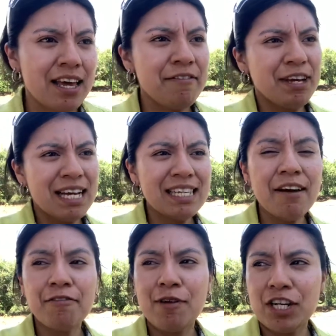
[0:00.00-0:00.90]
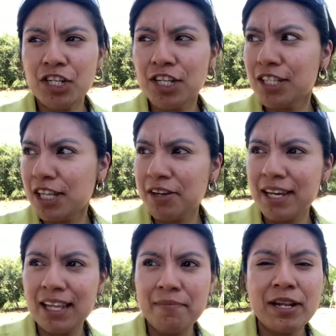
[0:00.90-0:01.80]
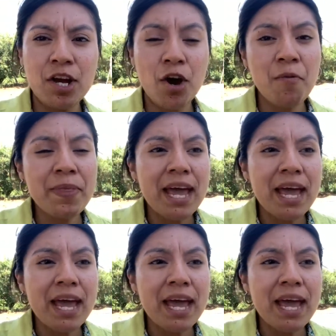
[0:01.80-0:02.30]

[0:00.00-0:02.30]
guys have questions, then you can let me know.